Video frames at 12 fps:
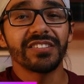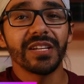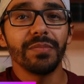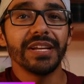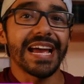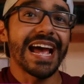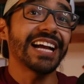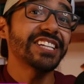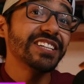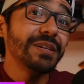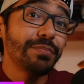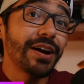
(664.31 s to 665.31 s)
somebody
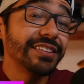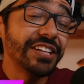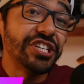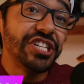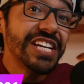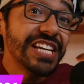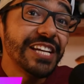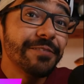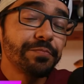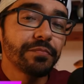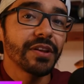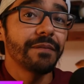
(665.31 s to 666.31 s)
actually bought the Genie
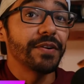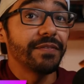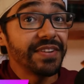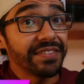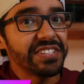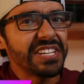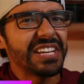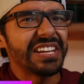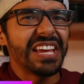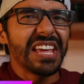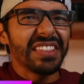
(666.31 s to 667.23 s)
for 15.